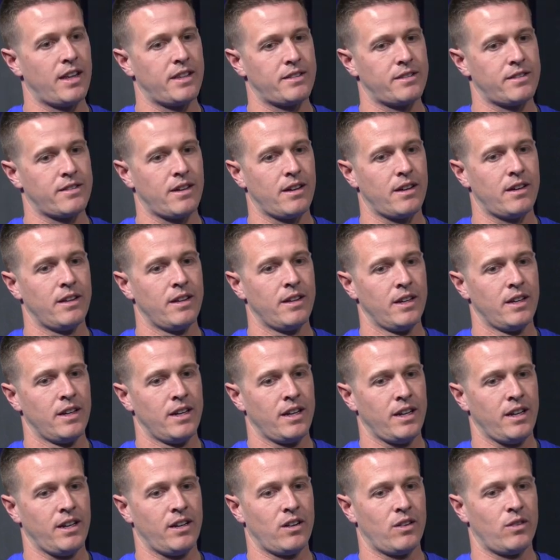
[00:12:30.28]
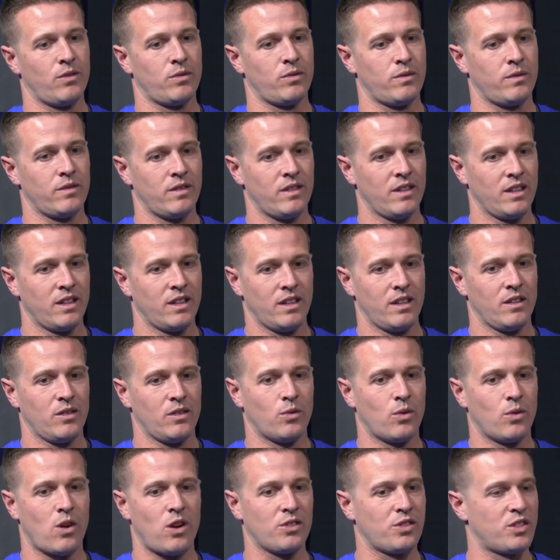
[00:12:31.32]
that, you know,
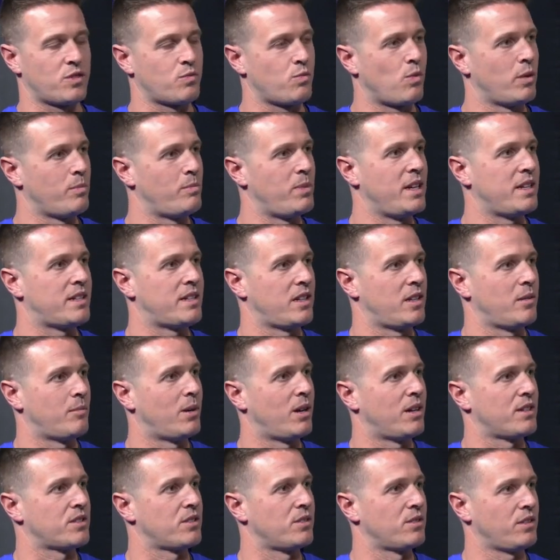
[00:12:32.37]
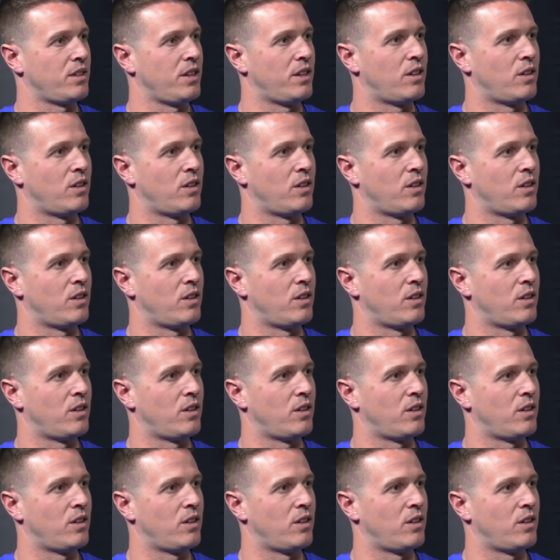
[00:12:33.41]
we're all just one piece of the puzzle.